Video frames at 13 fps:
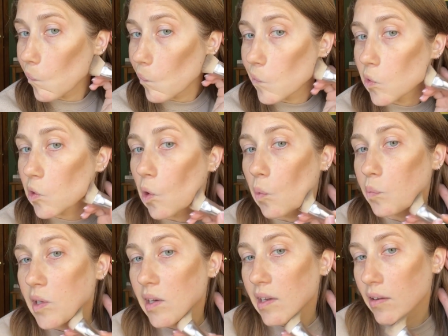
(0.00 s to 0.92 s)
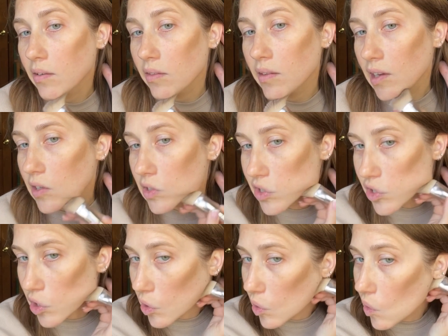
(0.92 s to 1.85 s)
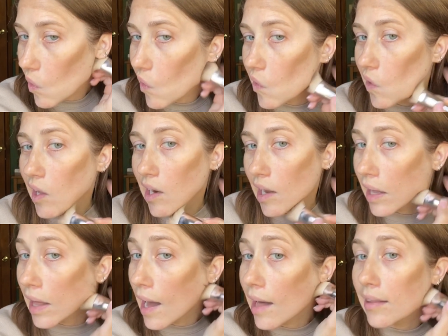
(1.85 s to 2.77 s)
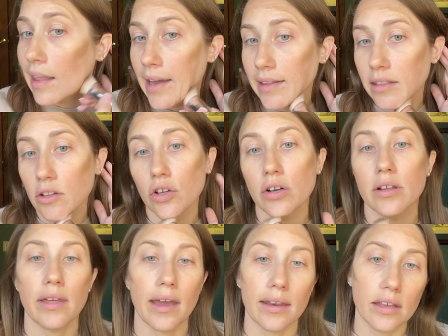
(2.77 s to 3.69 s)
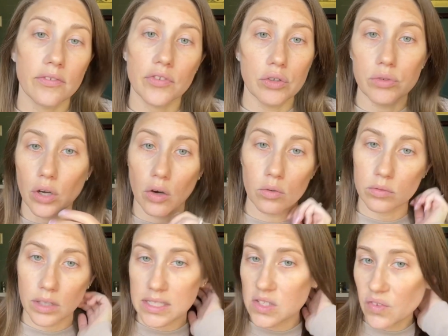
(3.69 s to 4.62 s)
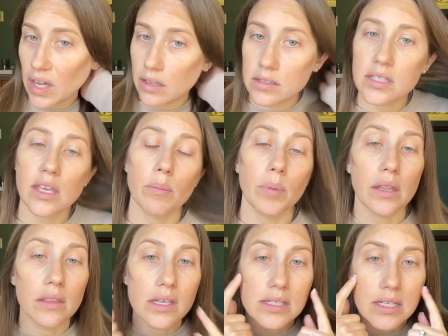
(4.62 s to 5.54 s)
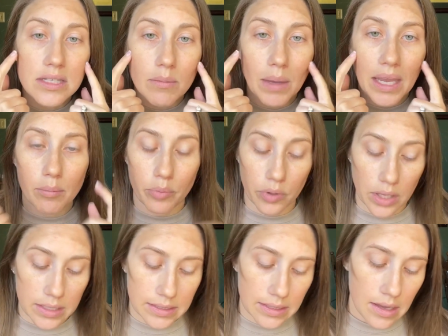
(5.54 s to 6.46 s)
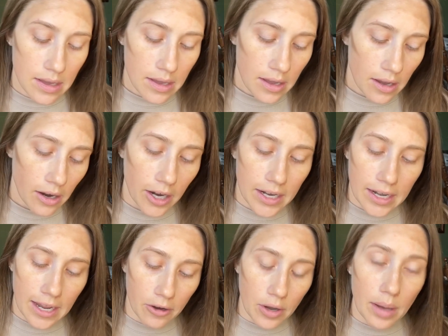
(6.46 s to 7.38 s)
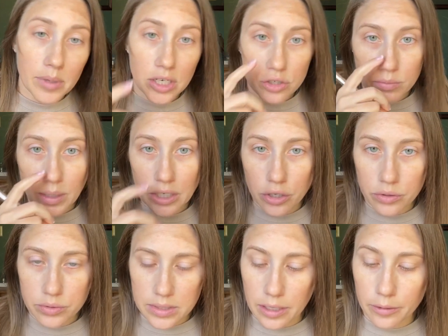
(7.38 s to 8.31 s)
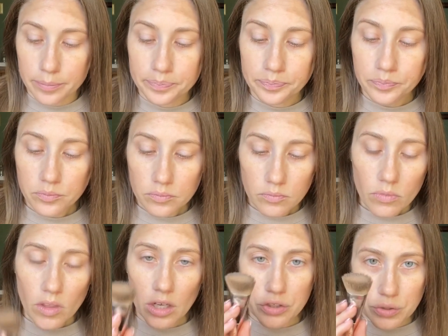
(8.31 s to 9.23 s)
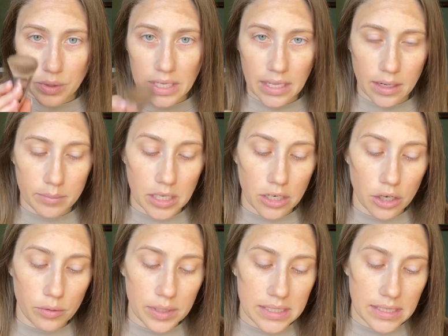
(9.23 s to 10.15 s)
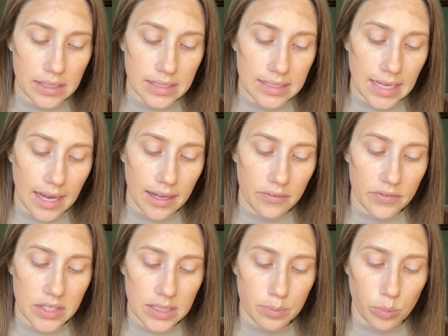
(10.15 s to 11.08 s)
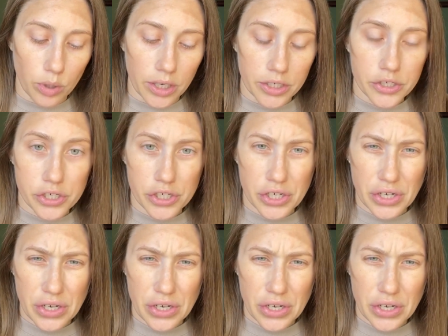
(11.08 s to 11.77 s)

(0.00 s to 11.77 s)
sculpting out that jawline. And I like the look of that. If you don't, that's fine. Skip it. This is the main place. All right, now I'm going to do my nose now. So again, I'm going to go into the side of this brush,